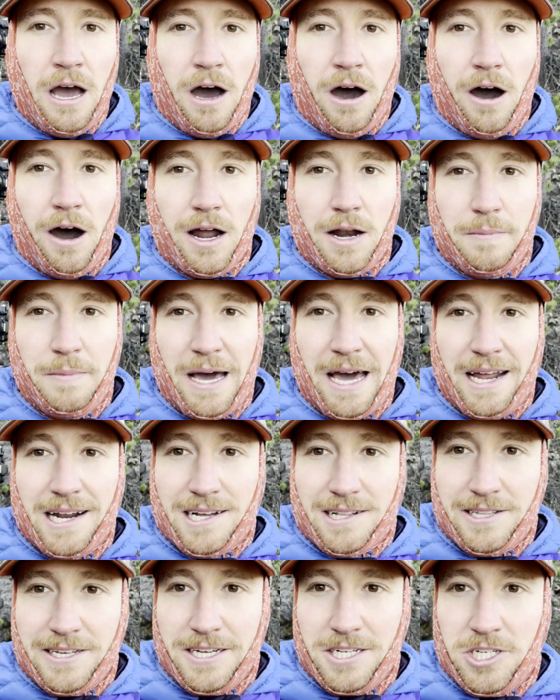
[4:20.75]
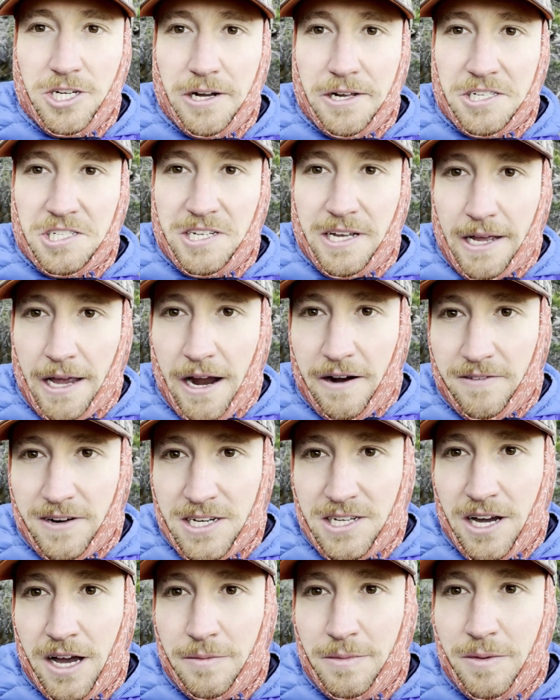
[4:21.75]
automatically adjusting every
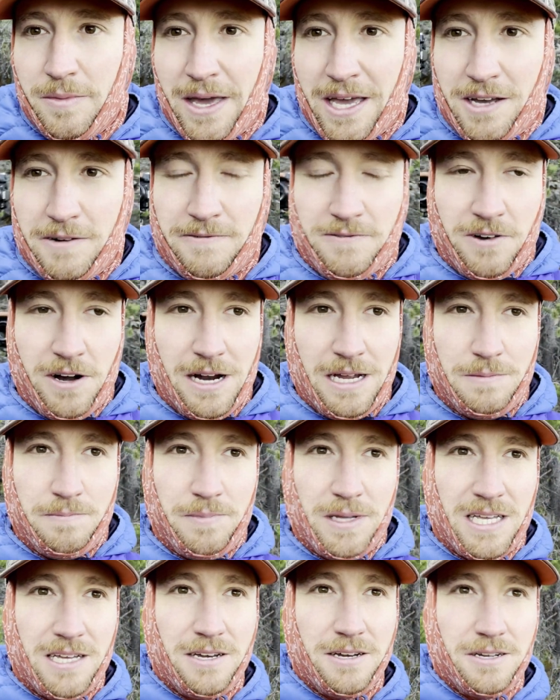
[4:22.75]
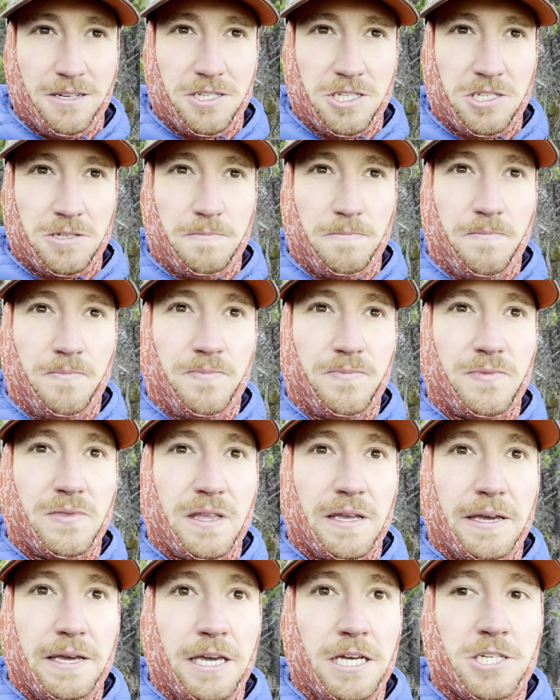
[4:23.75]
time you make a frame, because
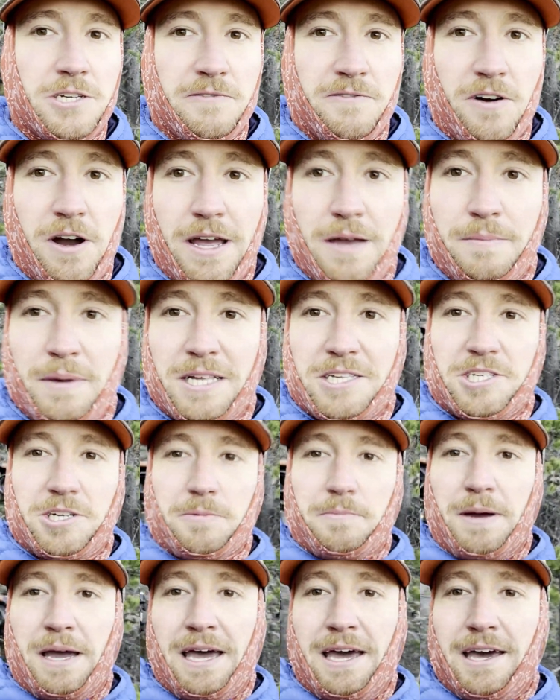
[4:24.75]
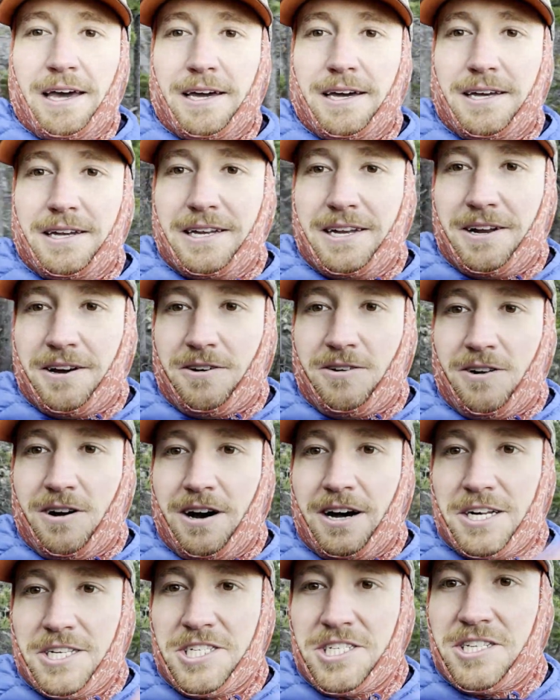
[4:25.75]
each frame as you're panning
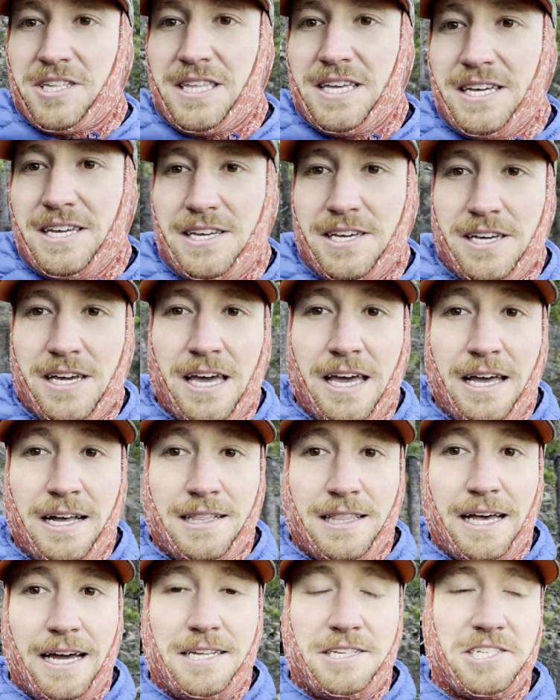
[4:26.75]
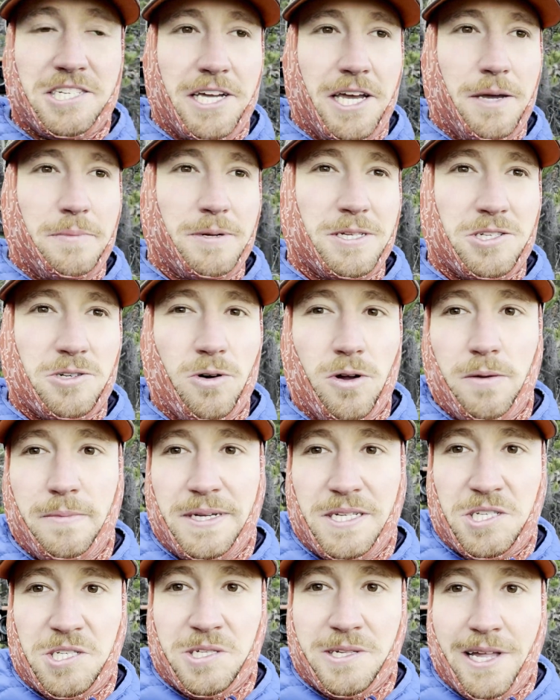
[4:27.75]
across the landscape is going to
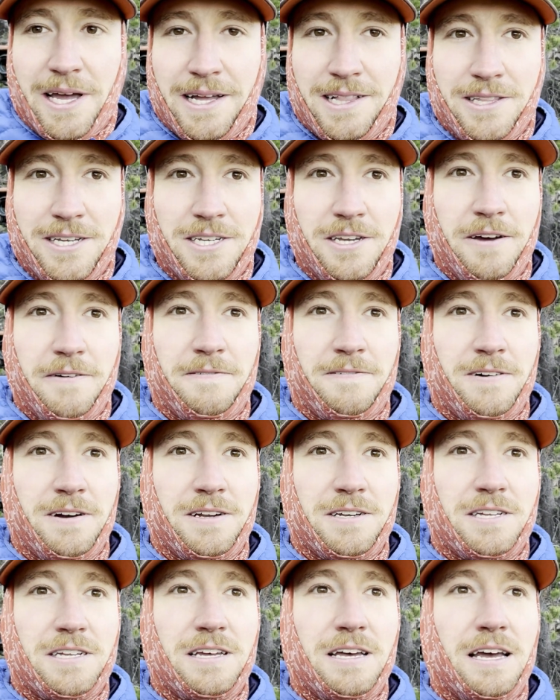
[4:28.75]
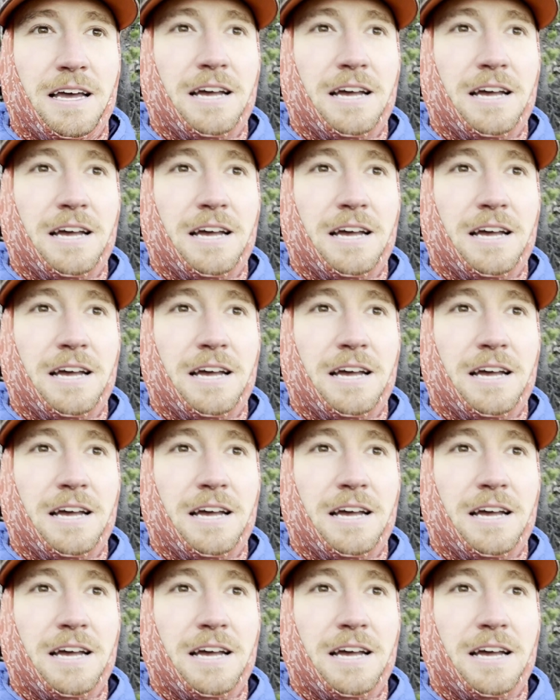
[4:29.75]
be slightly different.